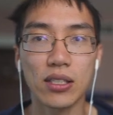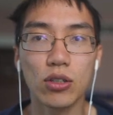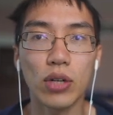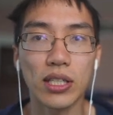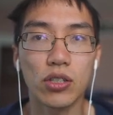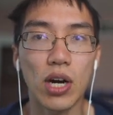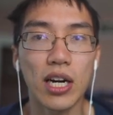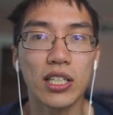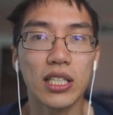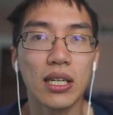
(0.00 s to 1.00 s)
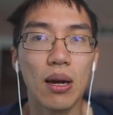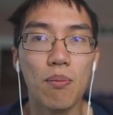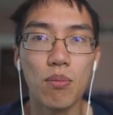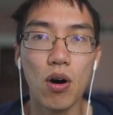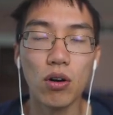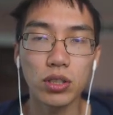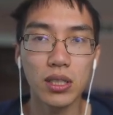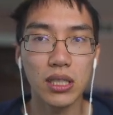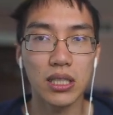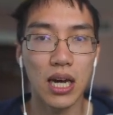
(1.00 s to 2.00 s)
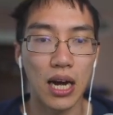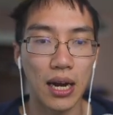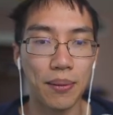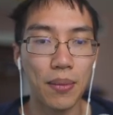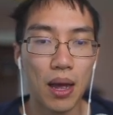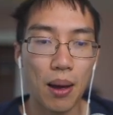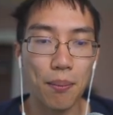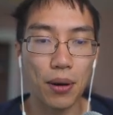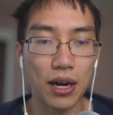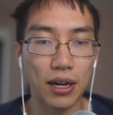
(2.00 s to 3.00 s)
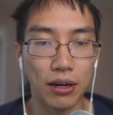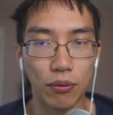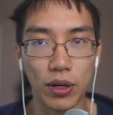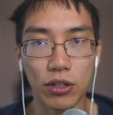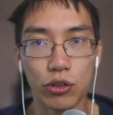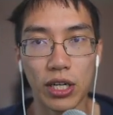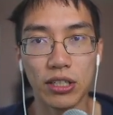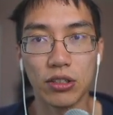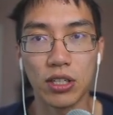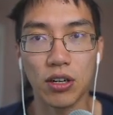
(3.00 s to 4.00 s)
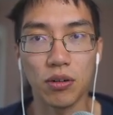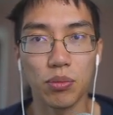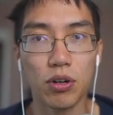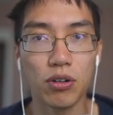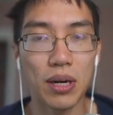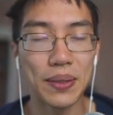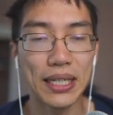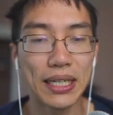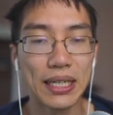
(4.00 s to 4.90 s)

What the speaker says: a great strategy most of the time, but when you're trying to do concurrent programming,